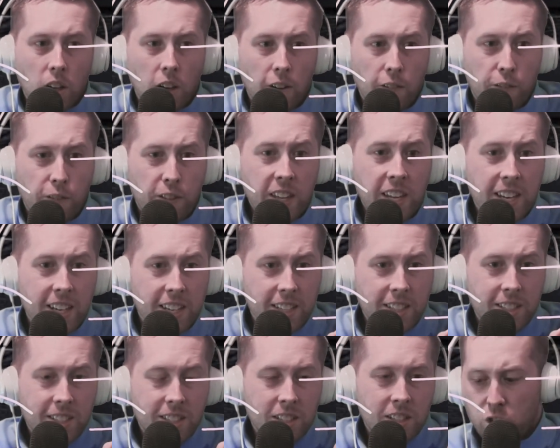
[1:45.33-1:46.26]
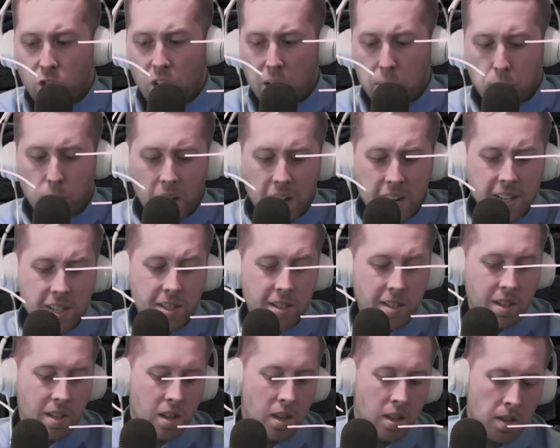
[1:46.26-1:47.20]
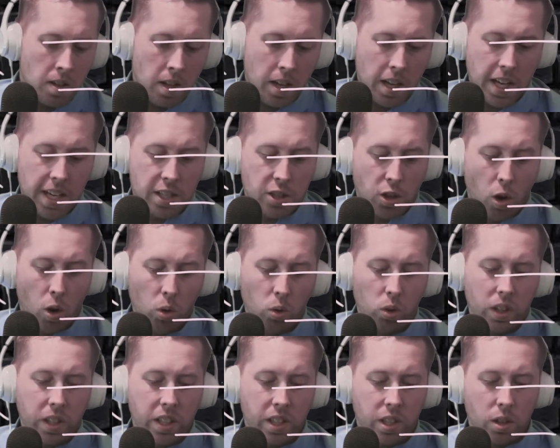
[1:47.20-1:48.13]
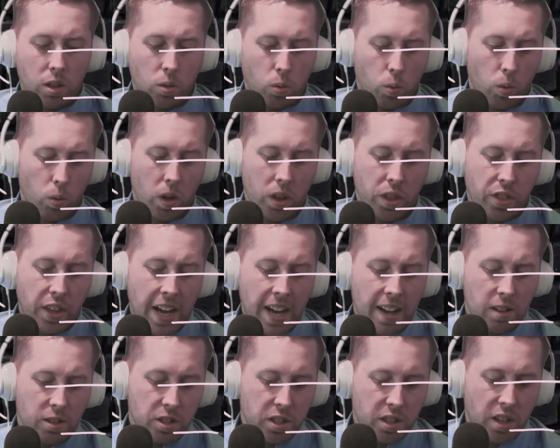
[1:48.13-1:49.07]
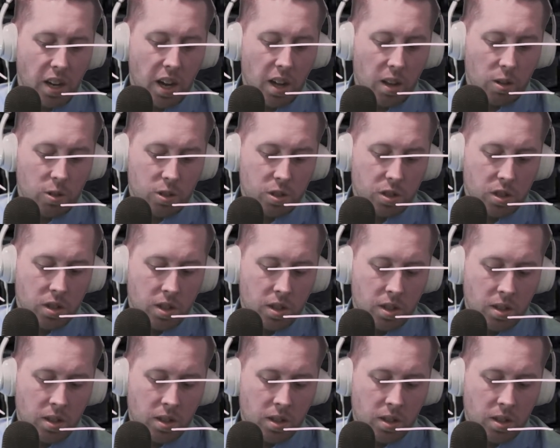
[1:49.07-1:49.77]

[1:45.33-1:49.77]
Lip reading: of this strike price is only $1,000.